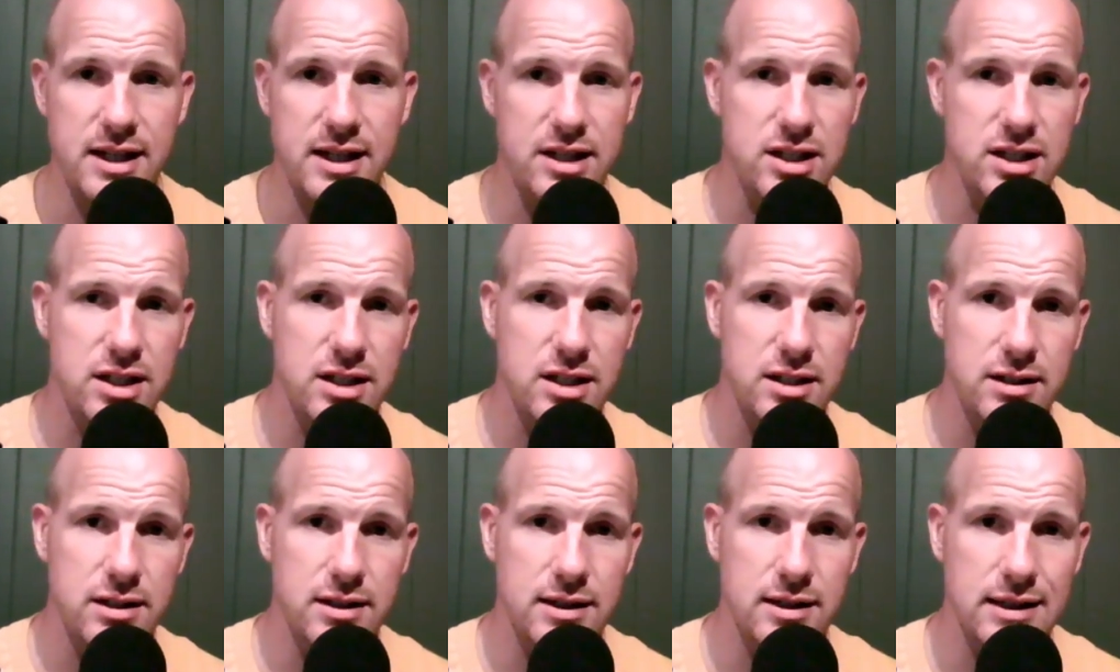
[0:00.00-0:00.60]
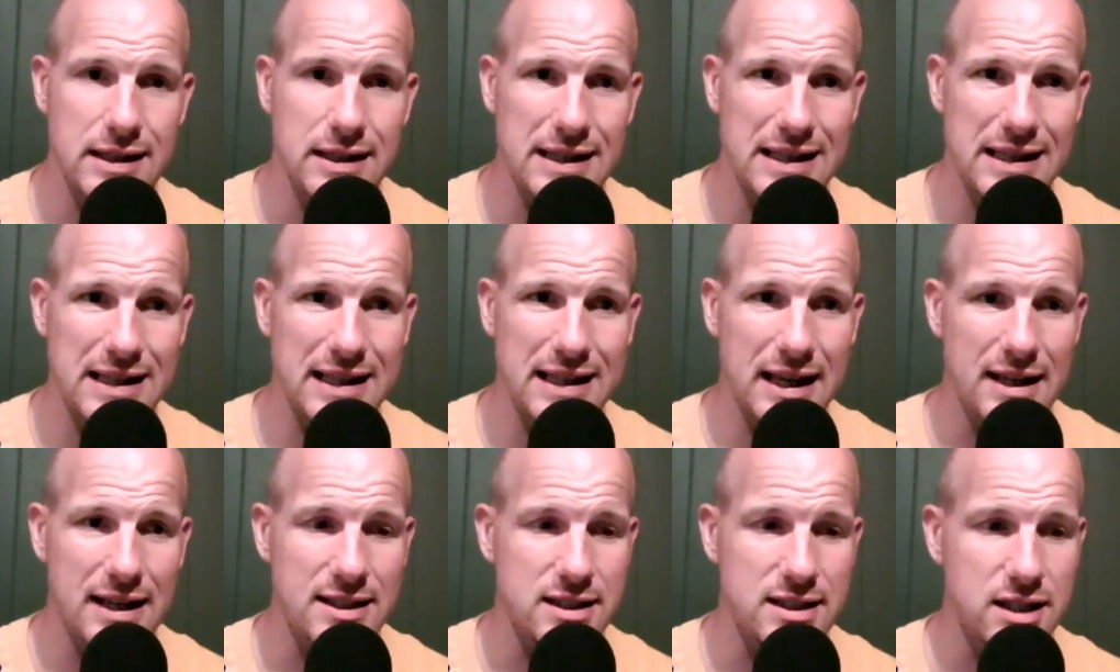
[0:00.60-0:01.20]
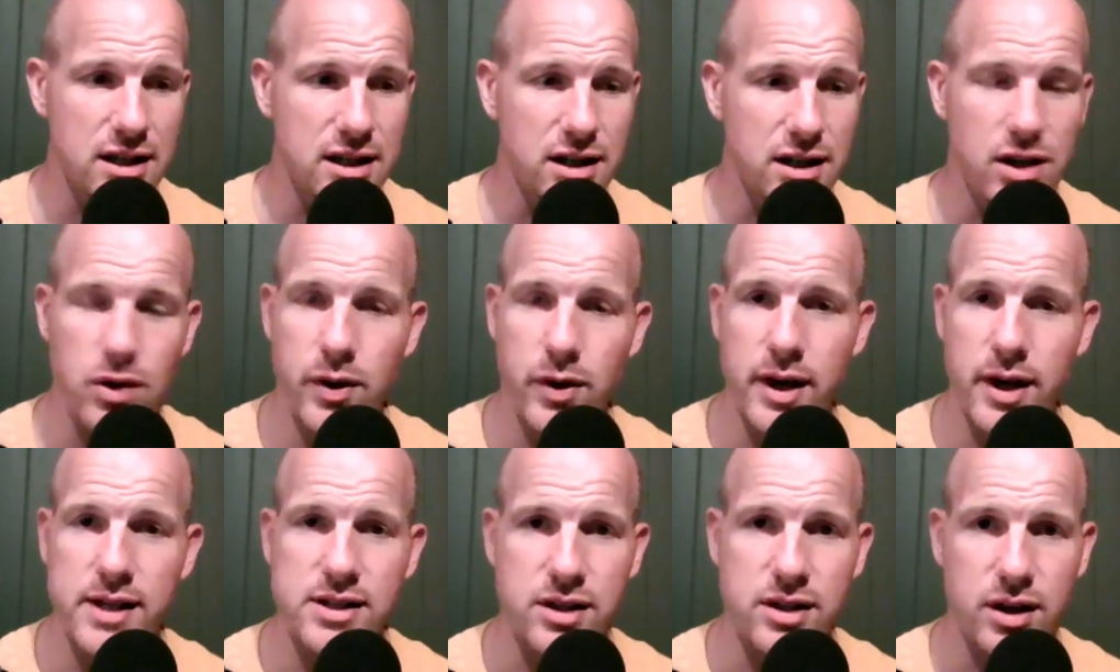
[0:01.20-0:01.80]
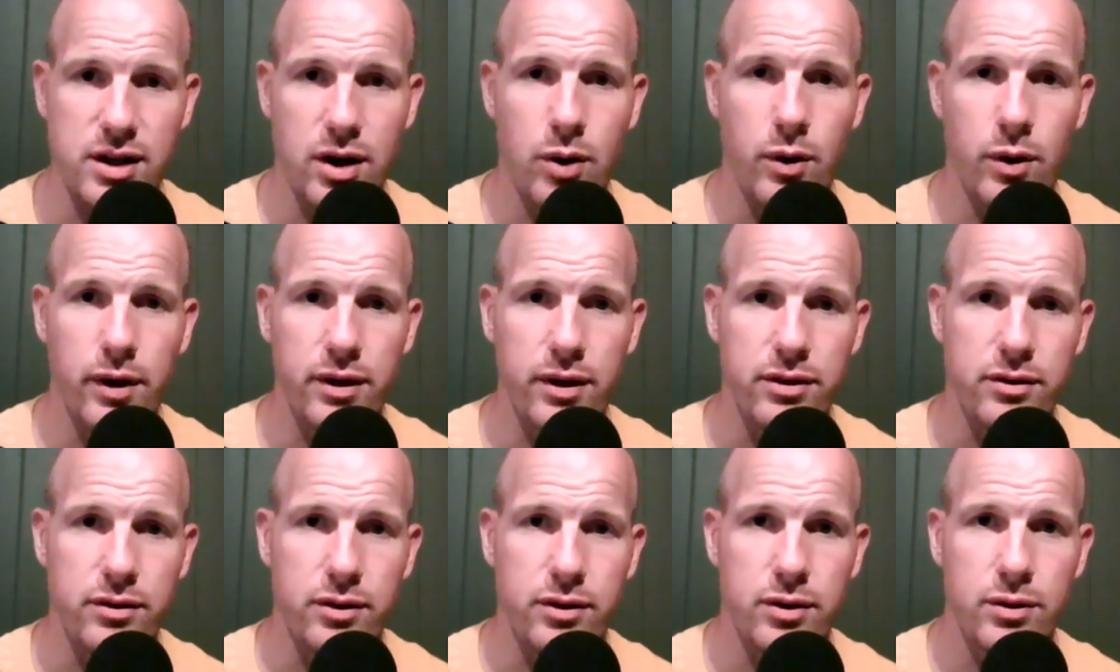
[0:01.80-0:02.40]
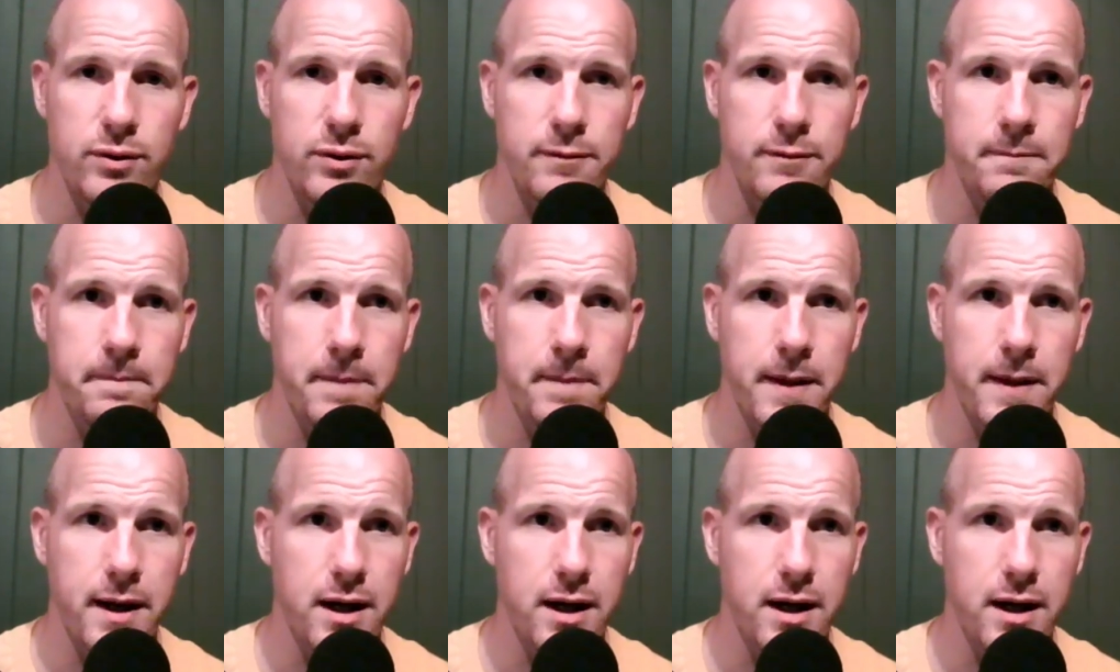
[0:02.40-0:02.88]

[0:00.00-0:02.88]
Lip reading: that you guys are going through.